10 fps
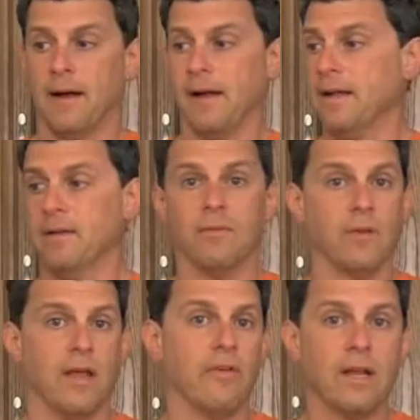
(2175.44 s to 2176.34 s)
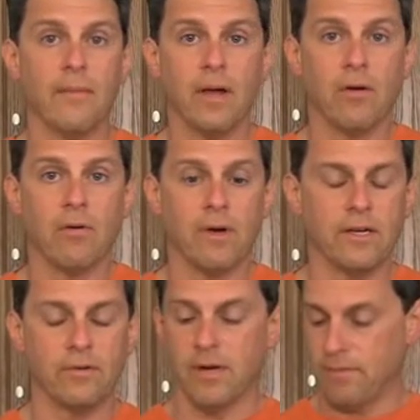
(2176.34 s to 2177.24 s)
I can, every time I go to a
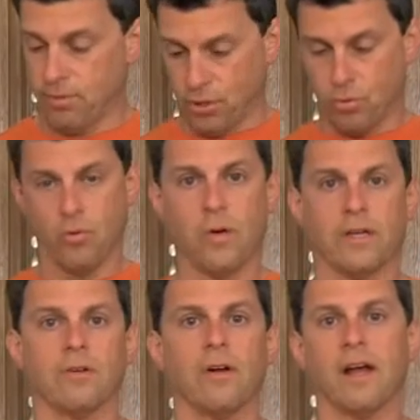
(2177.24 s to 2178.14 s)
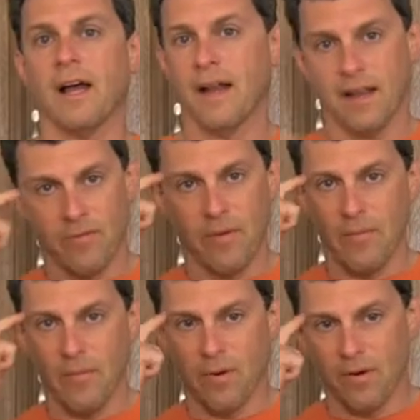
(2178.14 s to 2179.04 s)
restaurant, quick start guide, I can
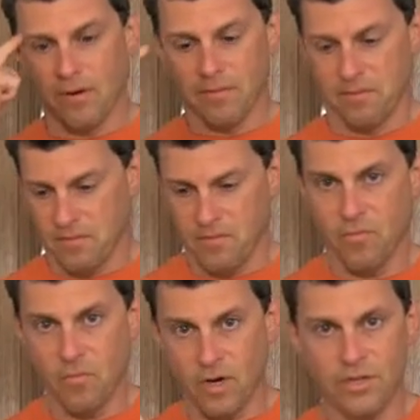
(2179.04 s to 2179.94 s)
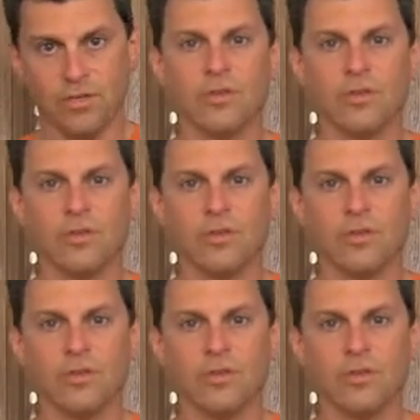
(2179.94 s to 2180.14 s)
remember what to